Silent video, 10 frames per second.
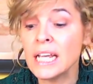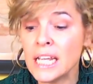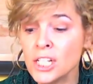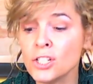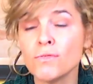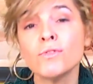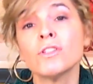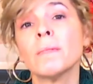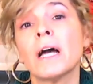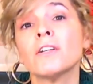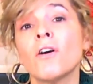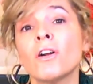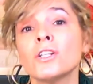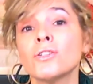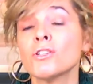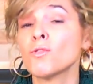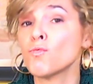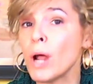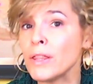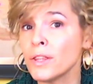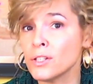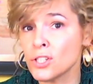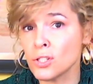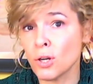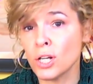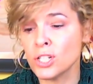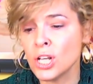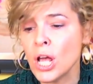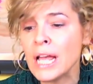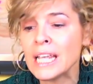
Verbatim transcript: in Jerusalem artichokes rather than a starch,